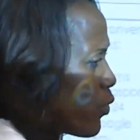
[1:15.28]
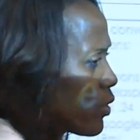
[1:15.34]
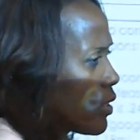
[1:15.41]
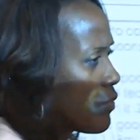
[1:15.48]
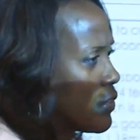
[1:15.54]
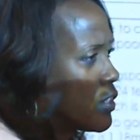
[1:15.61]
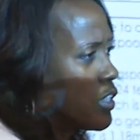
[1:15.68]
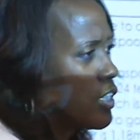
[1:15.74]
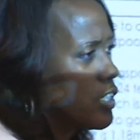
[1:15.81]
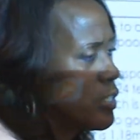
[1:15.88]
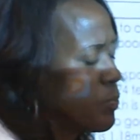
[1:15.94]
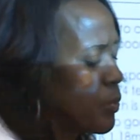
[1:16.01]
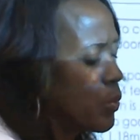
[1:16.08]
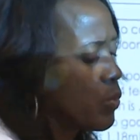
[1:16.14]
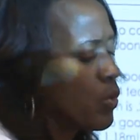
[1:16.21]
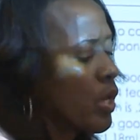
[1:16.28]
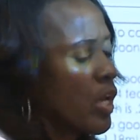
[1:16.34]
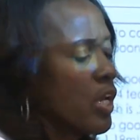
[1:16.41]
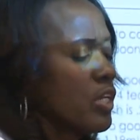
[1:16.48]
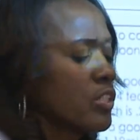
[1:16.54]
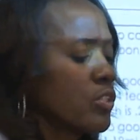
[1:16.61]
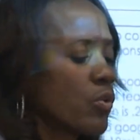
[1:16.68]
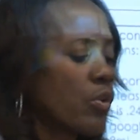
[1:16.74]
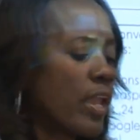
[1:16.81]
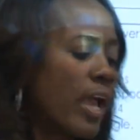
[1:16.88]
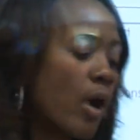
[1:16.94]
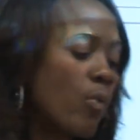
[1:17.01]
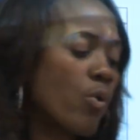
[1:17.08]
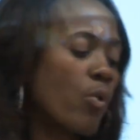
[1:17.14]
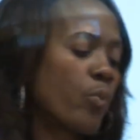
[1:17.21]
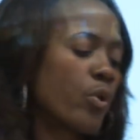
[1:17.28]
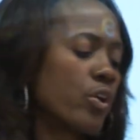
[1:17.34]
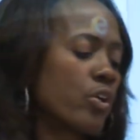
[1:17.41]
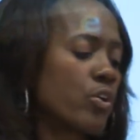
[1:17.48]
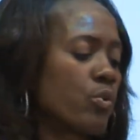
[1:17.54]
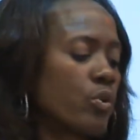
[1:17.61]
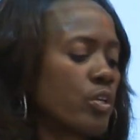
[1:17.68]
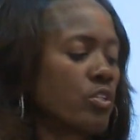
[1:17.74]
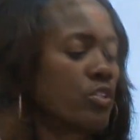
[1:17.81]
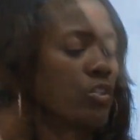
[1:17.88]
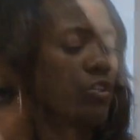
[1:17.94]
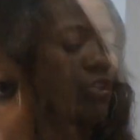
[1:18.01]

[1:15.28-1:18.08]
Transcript: all excited that this is what we're going to make.